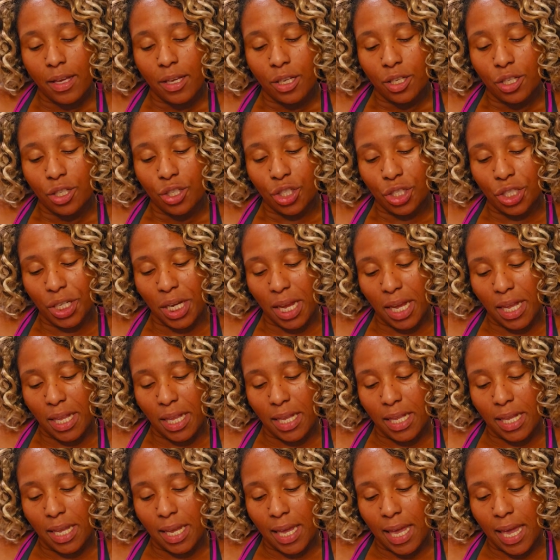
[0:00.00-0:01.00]
Shannon
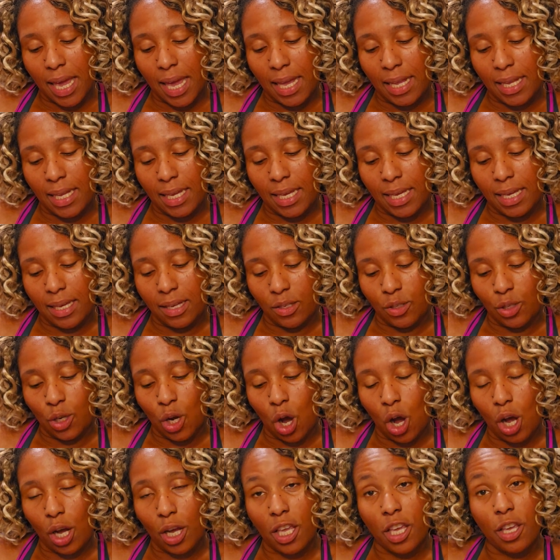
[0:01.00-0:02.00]
and Katie
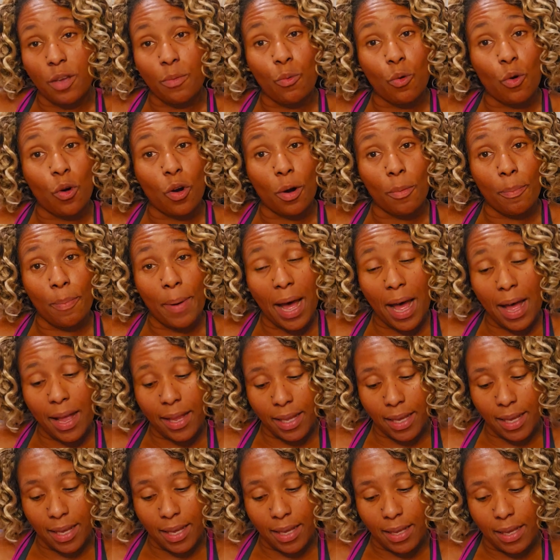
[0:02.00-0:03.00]
talking more about
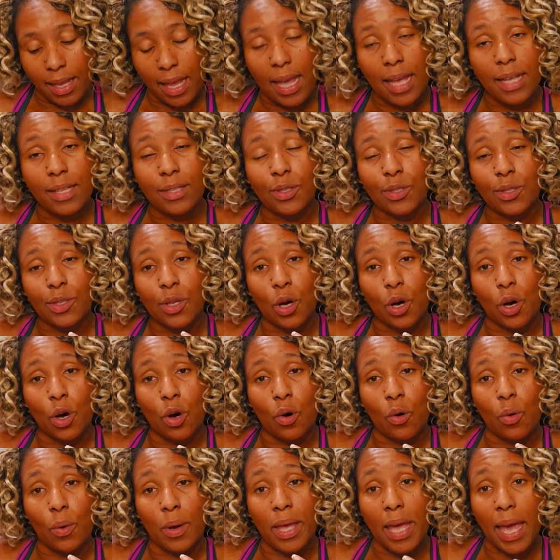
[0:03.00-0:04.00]
it. And
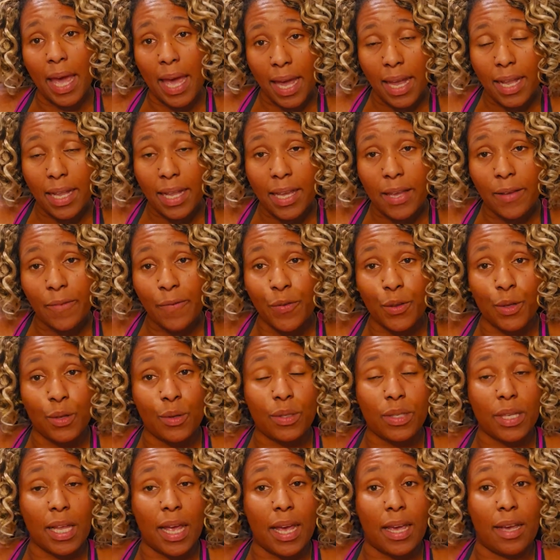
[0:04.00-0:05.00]
so Katie
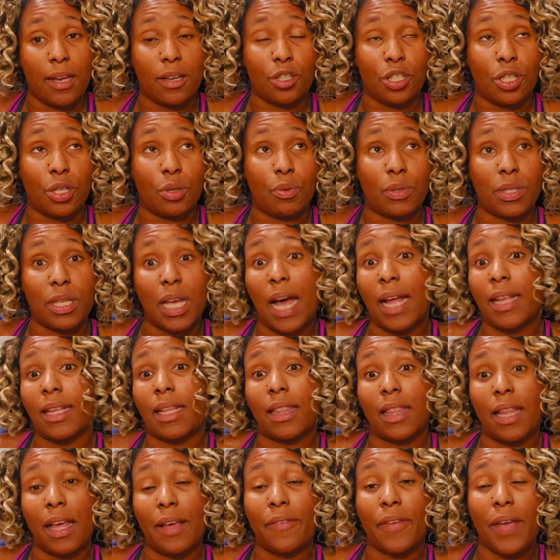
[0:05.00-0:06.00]
feels like she was kind of
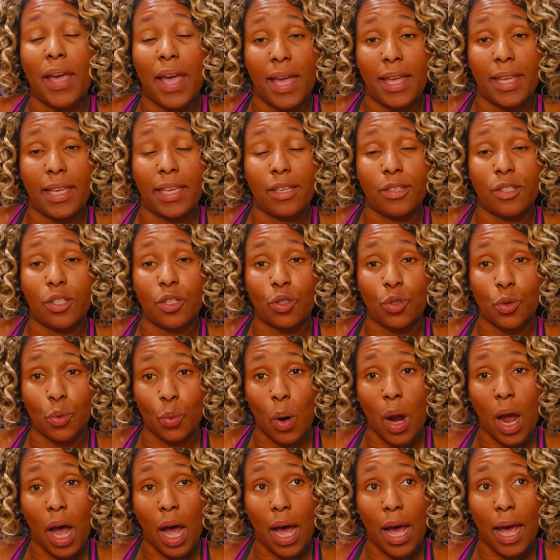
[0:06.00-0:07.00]
left hanging to
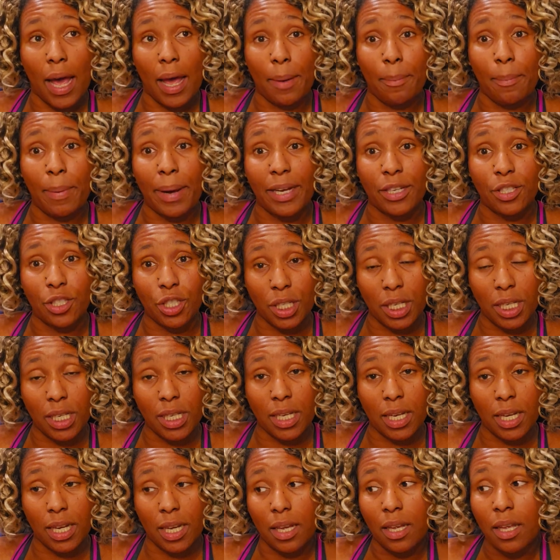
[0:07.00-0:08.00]
dry by
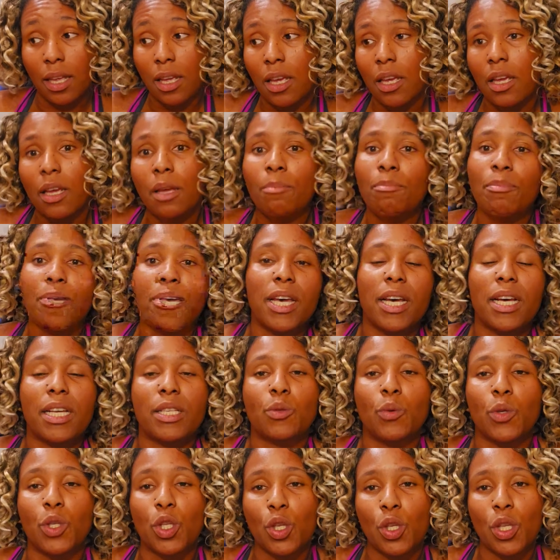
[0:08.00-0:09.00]
Gina because
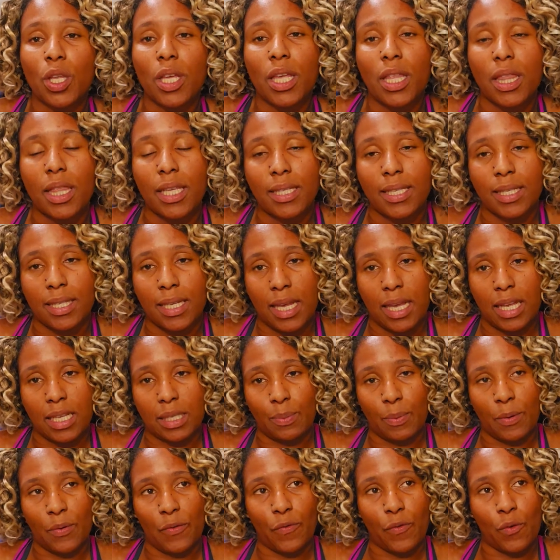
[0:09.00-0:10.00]
when you look at the scenes
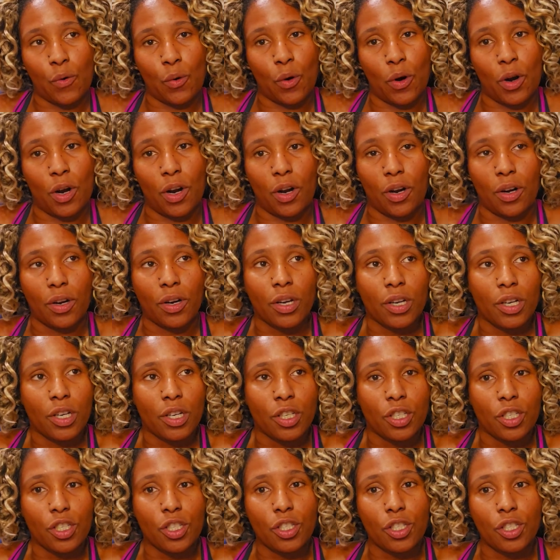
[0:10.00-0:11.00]
before,
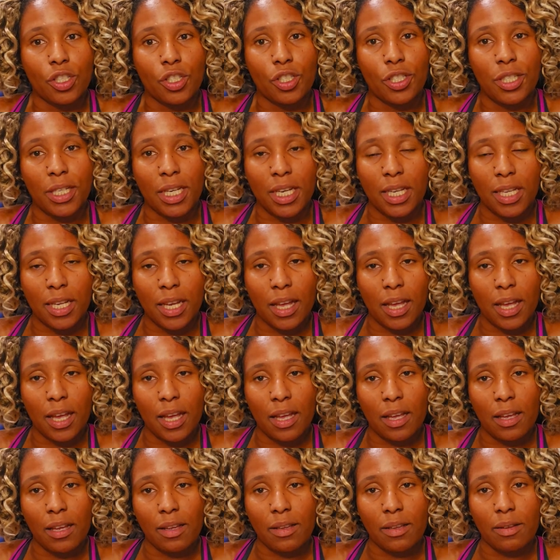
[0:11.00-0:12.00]

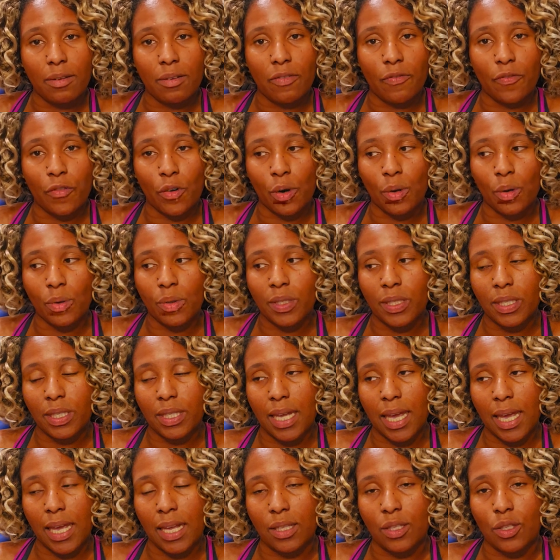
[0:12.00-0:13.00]
Gina first
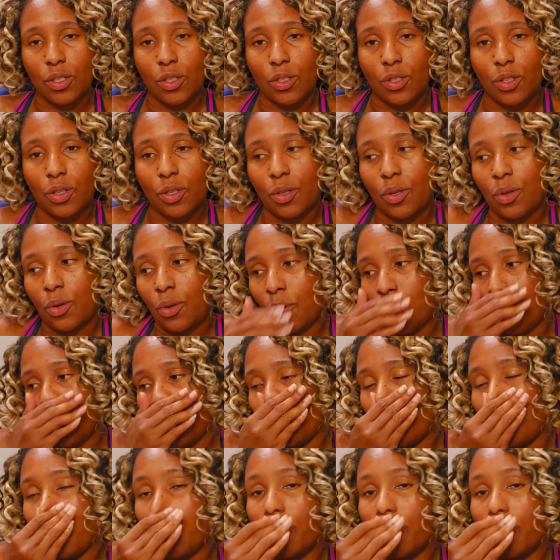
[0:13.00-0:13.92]
states to